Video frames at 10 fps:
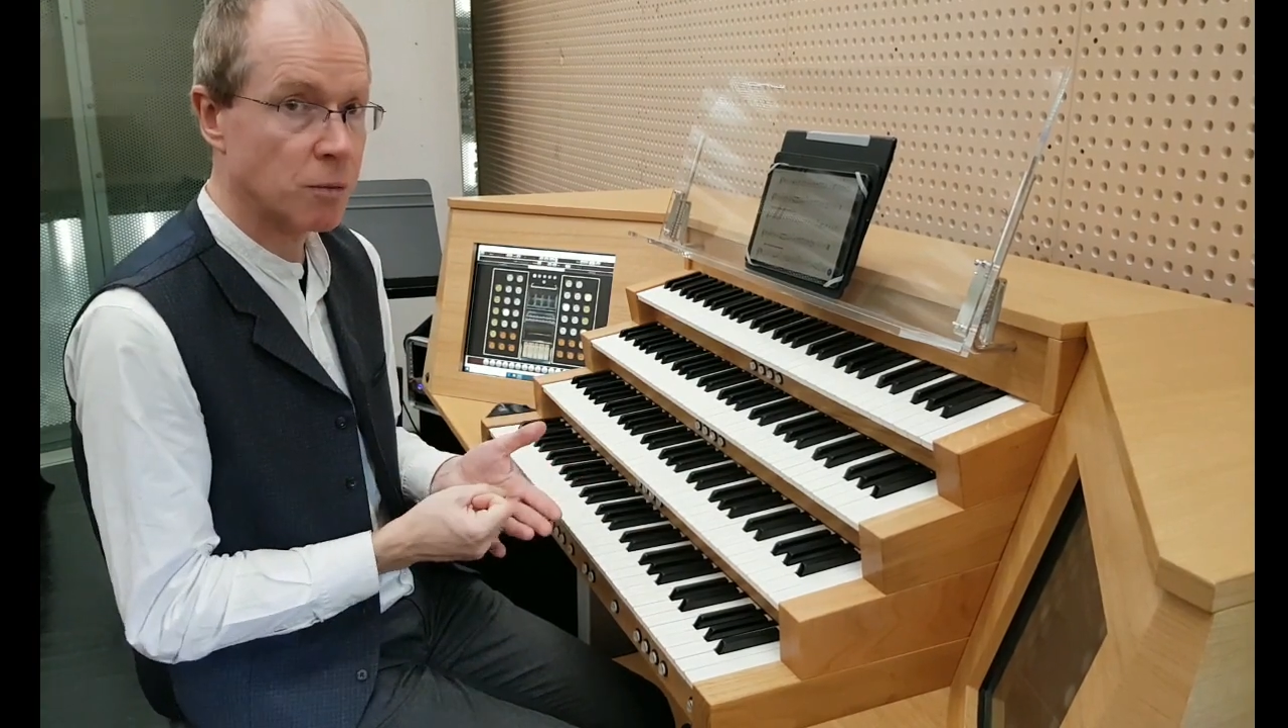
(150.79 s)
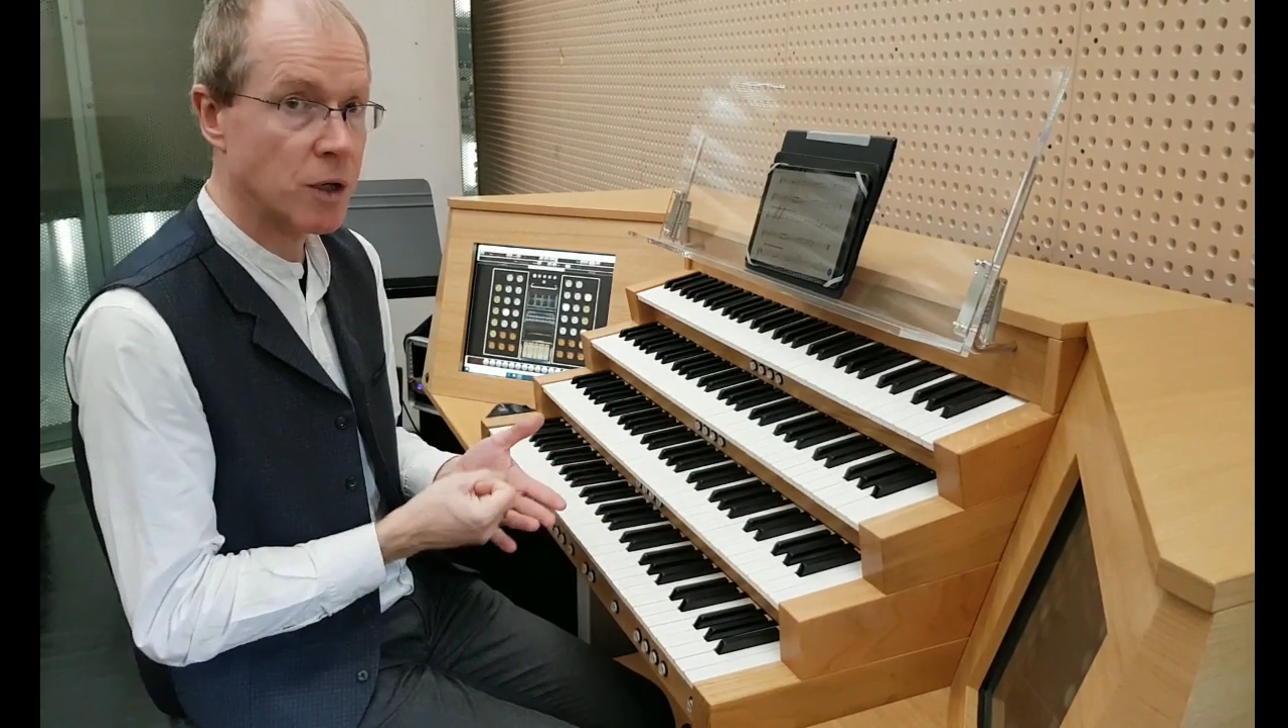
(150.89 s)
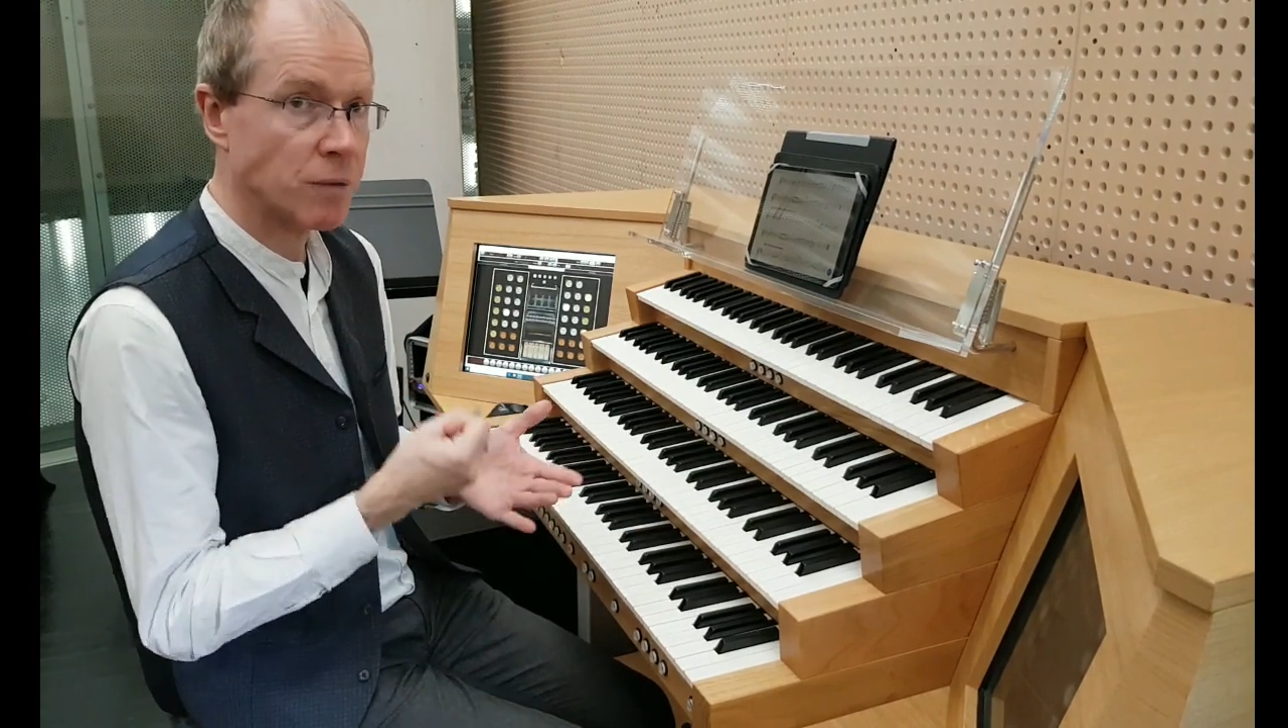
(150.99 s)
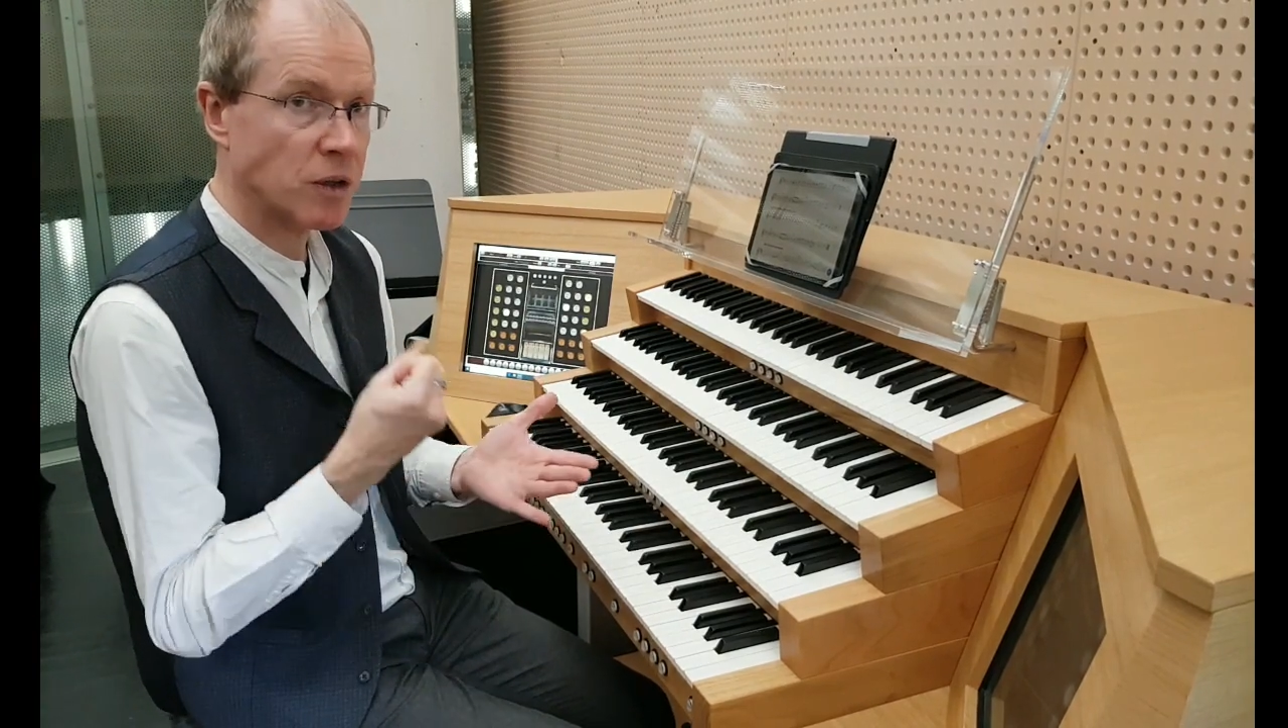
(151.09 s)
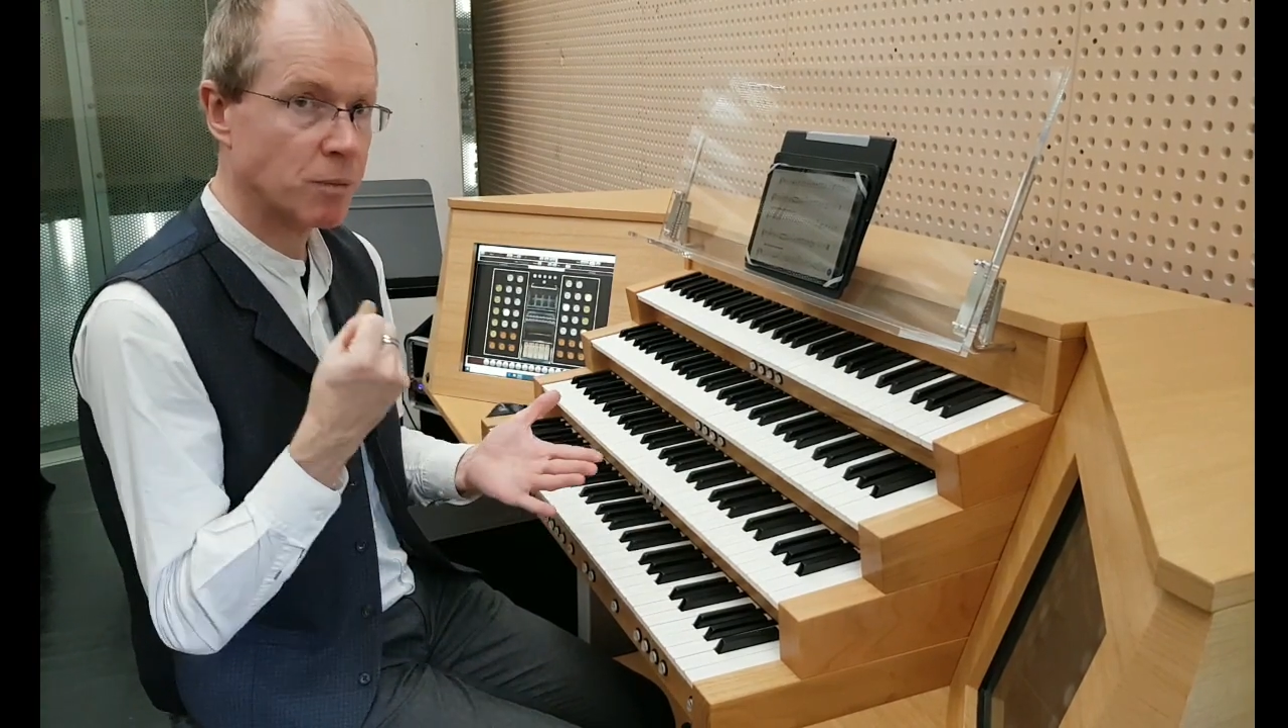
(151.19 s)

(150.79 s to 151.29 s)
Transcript: movements,